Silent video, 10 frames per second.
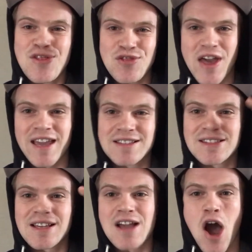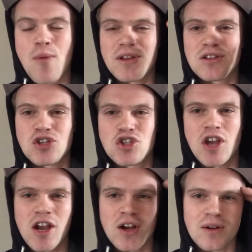thanks, comment,
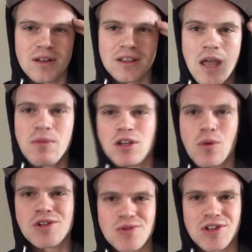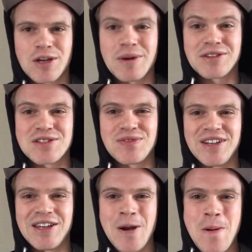share, let me know what you think about this
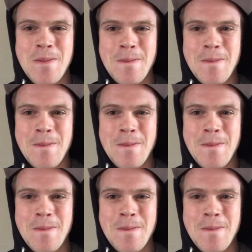video.